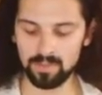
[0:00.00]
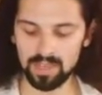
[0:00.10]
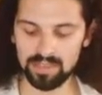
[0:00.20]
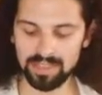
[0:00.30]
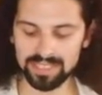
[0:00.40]

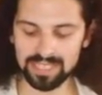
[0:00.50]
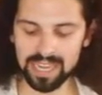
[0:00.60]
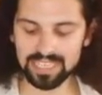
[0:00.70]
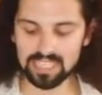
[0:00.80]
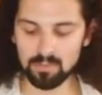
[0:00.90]
In this
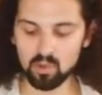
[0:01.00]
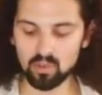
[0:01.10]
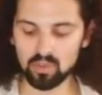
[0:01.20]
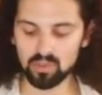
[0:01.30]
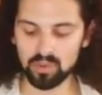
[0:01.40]
case, I'm going
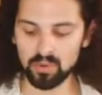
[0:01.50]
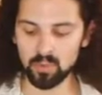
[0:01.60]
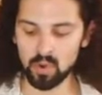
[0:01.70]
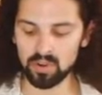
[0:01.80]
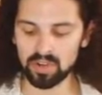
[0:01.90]
to turn
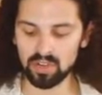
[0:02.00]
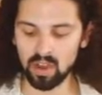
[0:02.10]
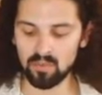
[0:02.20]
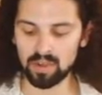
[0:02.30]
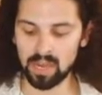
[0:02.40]
rotary
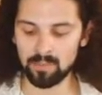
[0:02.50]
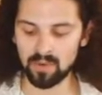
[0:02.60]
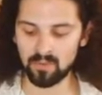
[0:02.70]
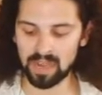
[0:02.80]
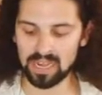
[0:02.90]
knob number
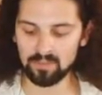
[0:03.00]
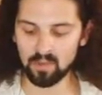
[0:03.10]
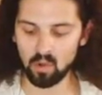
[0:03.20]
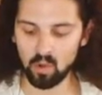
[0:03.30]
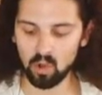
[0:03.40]
5
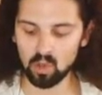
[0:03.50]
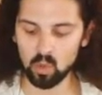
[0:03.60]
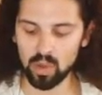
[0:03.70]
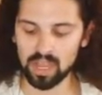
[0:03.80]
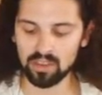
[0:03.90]
all the
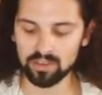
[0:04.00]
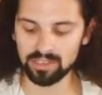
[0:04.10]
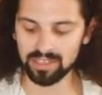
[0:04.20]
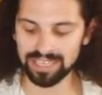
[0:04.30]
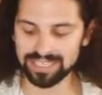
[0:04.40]
way
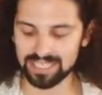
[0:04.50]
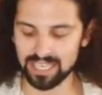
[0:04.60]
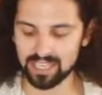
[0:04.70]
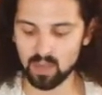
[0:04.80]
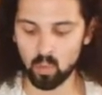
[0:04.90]
until I
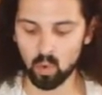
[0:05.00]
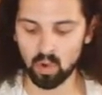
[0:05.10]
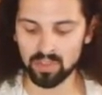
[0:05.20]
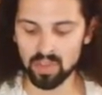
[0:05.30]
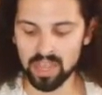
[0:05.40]
see the
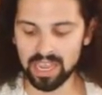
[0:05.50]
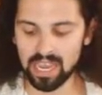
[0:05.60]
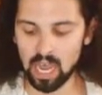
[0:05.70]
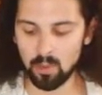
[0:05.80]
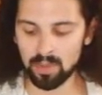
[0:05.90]
word
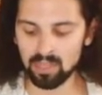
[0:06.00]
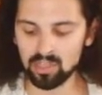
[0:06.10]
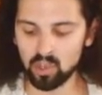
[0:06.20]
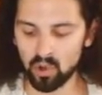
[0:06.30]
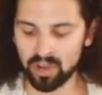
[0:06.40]
cowbell
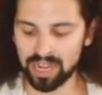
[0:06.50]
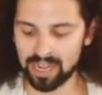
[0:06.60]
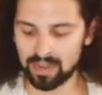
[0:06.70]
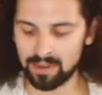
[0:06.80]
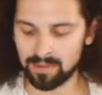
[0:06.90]
door hang.